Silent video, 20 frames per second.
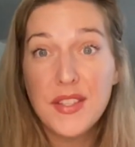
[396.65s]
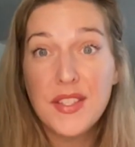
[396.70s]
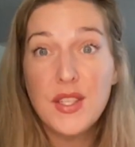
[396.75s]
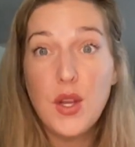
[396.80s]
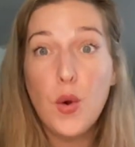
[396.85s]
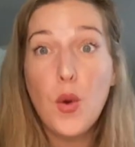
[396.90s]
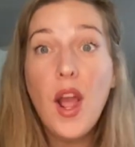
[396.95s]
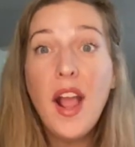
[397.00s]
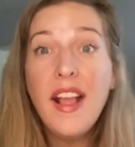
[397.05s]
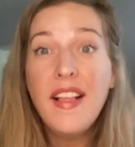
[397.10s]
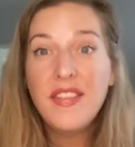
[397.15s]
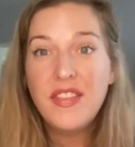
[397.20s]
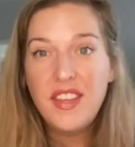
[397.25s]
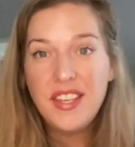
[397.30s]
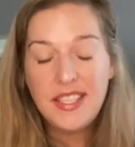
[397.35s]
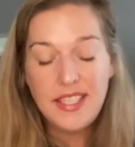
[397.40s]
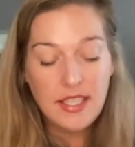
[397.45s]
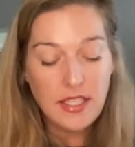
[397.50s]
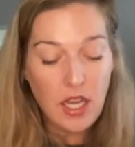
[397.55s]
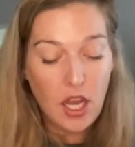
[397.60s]
So
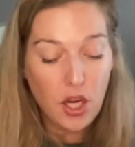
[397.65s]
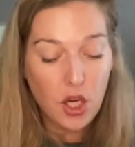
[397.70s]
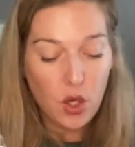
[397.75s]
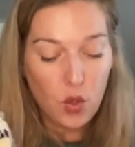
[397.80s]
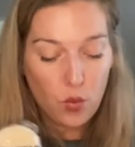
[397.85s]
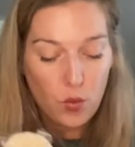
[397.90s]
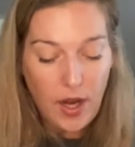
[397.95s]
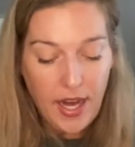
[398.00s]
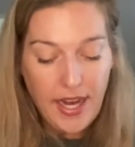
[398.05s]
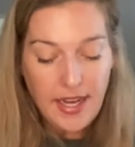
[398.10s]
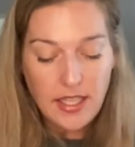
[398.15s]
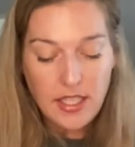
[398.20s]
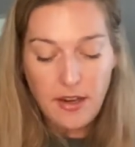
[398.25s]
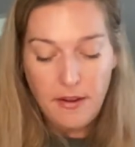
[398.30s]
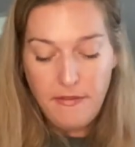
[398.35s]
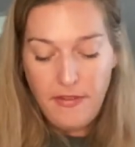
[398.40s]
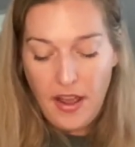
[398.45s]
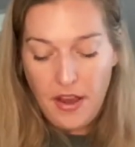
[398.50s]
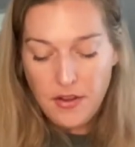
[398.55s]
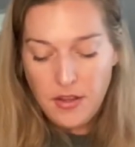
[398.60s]
this is a great
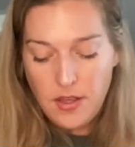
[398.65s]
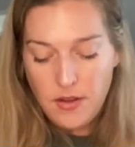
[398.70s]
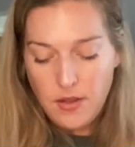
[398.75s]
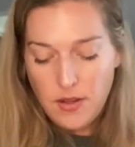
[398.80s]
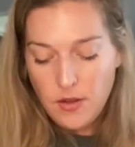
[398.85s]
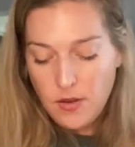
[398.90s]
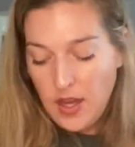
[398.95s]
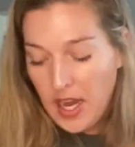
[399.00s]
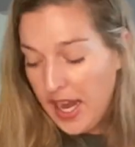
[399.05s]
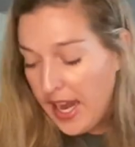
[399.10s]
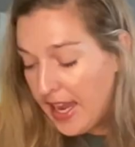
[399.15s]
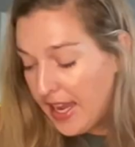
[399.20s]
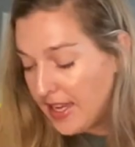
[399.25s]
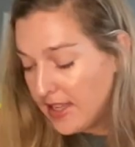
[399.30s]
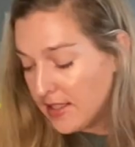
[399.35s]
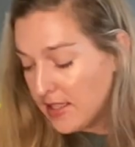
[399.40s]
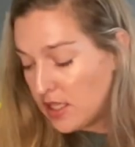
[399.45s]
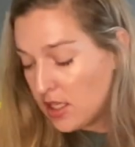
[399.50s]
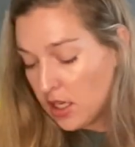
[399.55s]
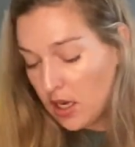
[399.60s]
value, you
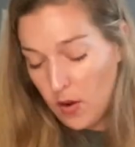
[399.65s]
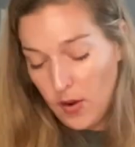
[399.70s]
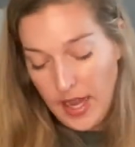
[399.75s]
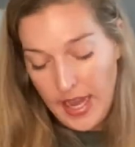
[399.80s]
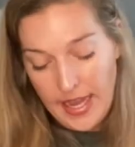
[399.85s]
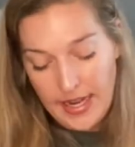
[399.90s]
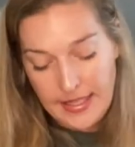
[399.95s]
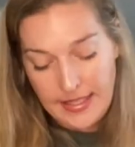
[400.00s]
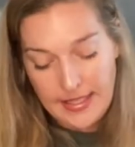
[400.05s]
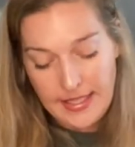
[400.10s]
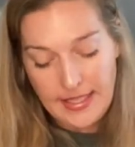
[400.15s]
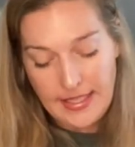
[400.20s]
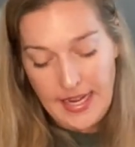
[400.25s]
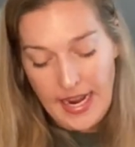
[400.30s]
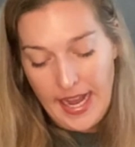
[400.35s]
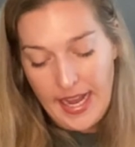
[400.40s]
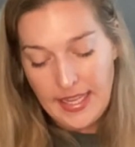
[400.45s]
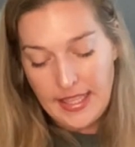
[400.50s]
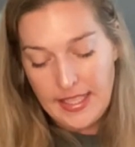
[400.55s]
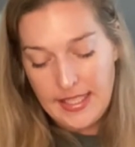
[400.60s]
guys, to go ahead and
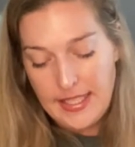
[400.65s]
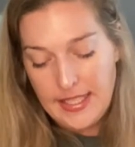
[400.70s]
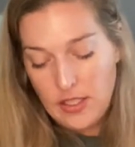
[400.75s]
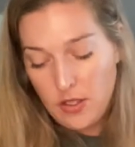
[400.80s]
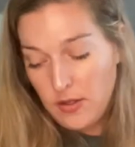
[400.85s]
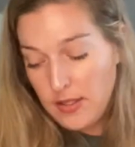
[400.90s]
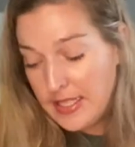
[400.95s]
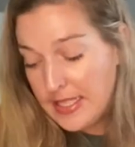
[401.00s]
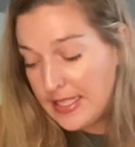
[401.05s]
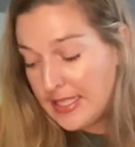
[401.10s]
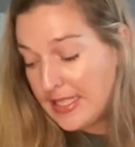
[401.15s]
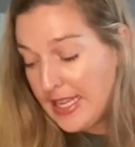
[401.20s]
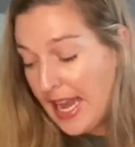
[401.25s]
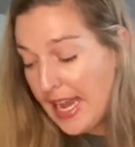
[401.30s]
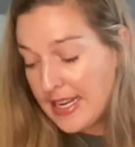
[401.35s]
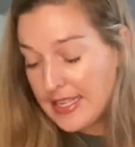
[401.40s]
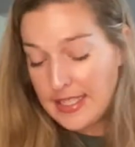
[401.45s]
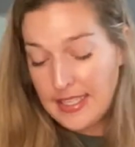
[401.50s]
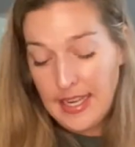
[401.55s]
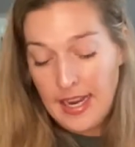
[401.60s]
snag this little
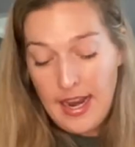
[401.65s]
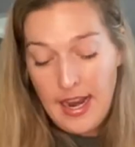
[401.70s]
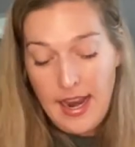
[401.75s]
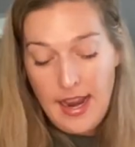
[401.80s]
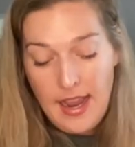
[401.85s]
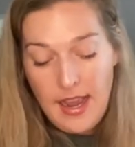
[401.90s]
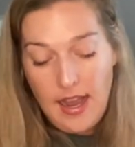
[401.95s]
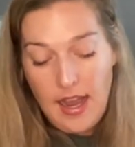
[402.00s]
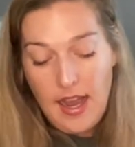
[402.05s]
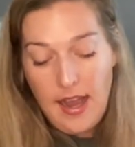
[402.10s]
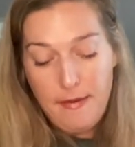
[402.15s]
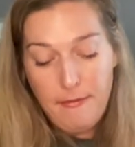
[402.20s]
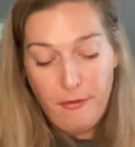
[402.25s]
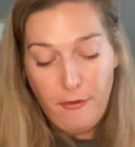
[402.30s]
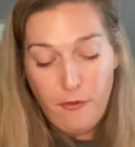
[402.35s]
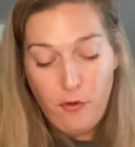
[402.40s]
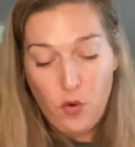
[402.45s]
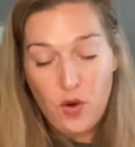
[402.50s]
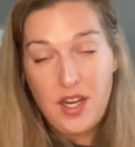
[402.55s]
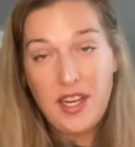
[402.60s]
set um,
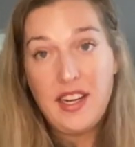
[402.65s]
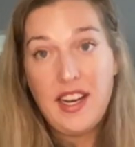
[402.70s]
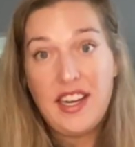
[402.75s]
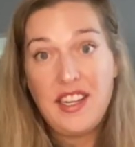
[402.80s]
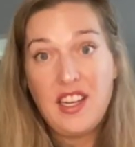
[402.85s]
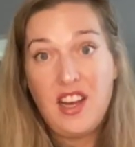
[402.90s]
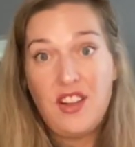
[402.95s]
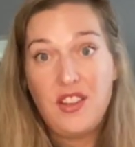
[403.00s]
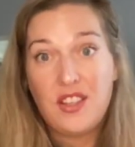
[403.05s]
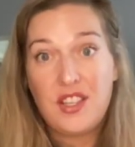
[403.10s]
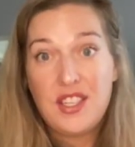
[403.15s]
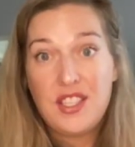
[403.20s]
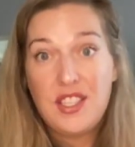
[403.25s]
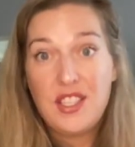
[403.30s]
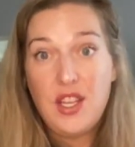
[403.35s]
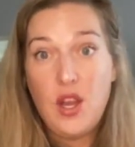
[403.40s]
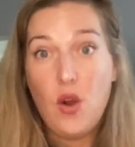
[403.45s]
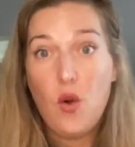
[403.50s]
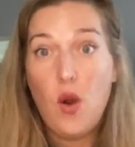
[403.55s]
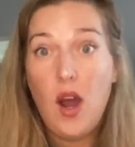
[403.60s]
for $49.
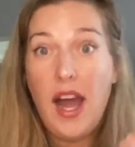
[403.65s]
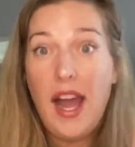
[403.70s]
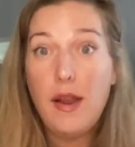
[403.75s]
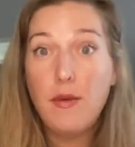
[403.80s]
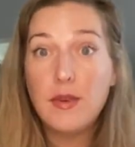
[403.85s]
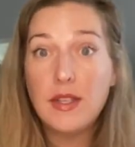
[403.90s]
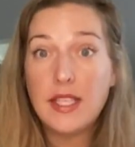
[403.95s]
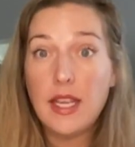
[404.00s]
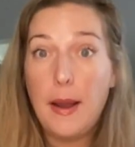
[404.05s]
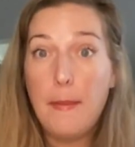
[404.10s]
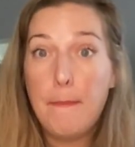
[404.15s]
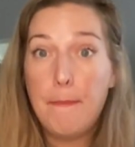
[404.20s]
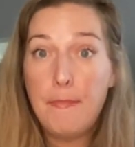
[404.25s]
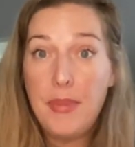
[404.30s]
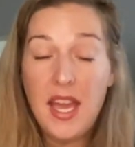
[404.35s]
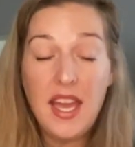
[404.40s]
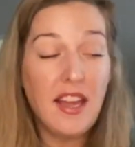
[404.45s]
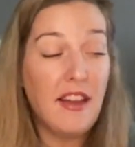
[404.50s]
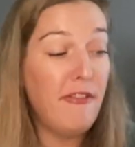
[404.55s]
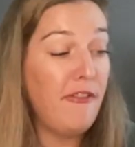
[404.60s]
So I was a
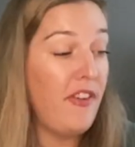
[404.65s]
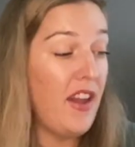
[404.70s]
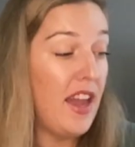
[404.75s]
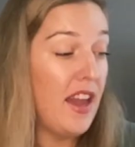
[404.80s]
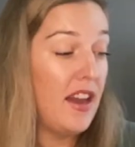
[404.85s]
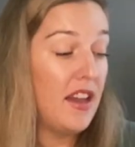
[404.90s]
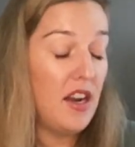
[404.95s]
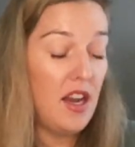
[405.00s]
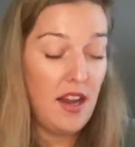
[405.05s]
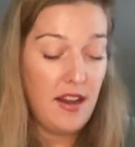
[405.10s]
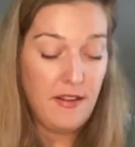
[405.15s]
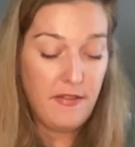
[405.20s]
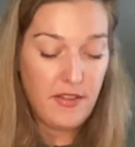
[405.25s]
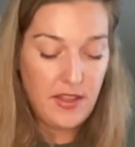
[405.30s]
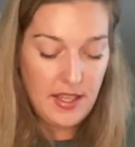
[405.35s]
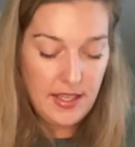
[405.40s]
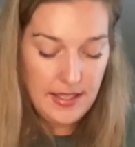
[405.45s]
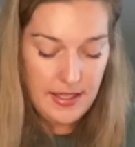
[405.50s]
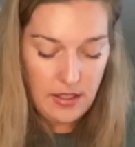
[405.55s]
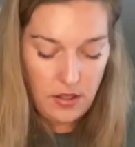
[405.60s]
big fan of
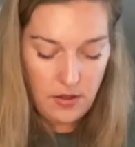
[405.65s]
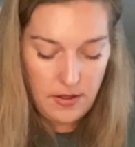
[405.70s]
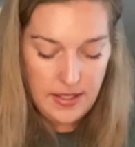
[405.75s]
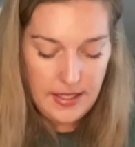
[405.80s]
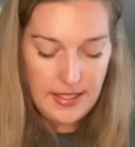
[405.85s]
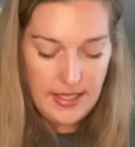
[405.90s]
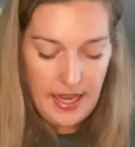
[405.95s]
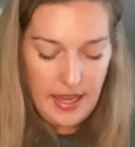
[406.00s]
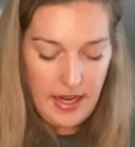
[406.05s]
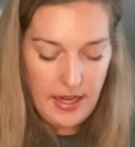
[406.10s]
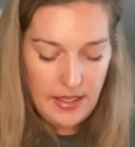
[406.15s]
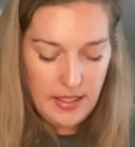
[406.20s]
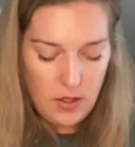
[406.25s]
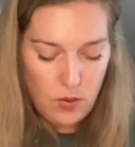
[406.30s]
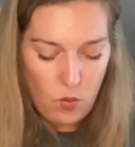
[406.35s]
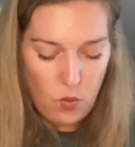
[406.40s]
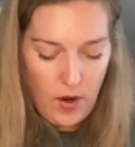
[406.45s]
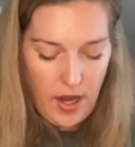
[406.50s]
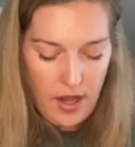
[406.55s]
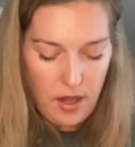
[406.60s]
this little set as
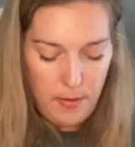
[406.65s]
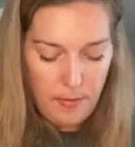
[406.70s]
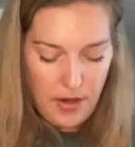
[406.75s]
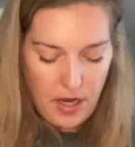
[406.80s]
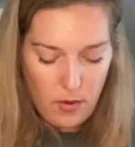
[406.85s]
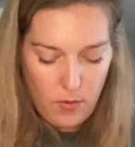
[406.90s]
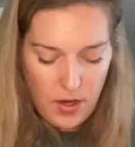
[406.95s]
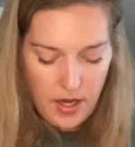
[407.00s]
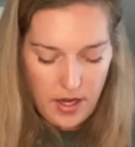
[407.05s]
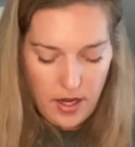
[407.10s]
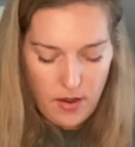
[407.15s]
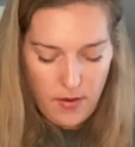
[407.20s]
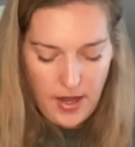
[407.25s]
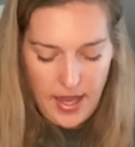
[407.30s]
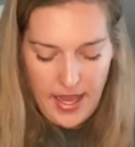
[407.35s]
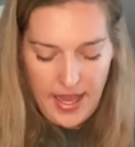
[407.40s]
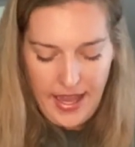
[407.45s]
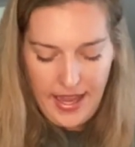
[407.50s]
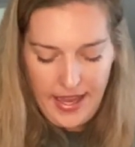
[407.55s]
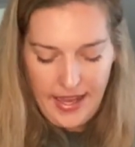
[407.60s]
well, but I wanna go
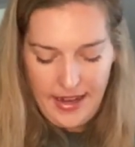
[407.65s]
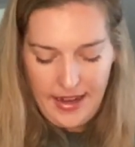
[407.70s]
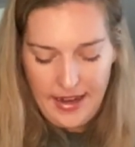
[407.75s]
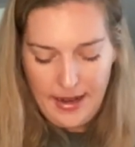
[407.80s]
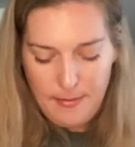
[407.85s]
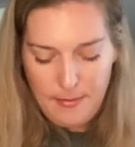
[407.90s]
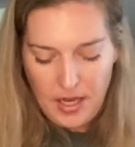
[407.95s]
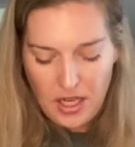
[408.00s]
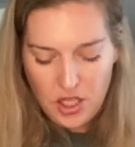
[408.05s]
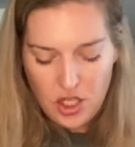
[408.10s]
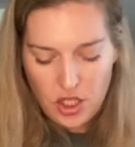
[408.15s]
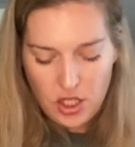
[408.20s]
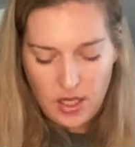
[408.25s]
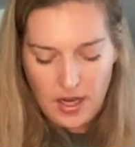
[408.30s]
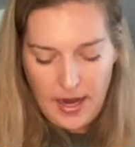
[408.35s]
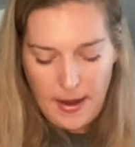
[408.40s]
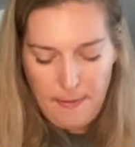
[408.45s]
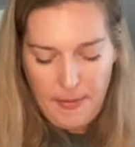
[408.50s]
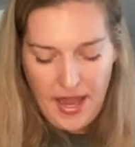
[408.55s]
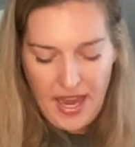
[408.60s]
ahead and make
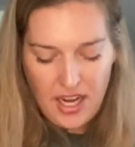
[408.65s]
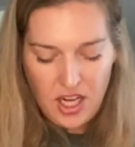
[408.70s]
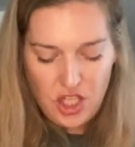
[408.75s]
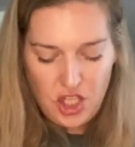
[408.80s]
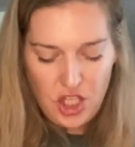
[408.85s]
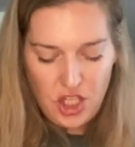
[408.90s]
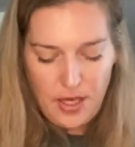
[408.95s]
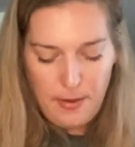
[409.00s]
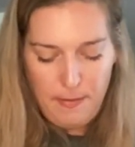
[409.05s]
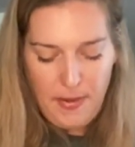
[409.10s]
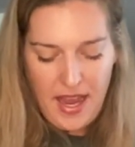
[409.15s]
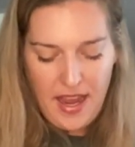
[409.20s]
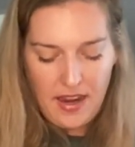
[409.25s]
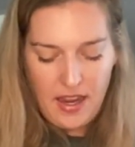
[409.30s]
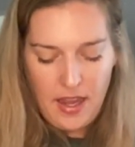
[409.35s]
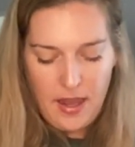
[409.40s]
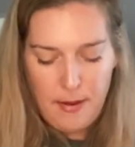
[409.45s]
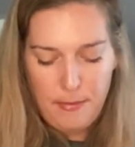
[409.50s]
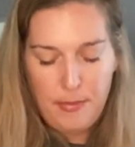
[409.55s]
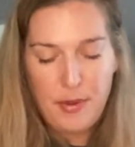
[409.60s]
sure I package it back
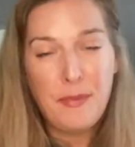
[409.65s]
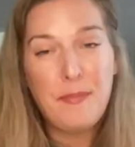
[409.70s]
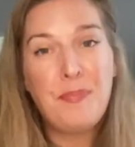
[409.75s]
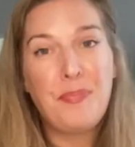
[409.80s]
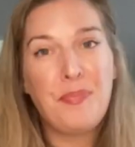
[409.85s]
up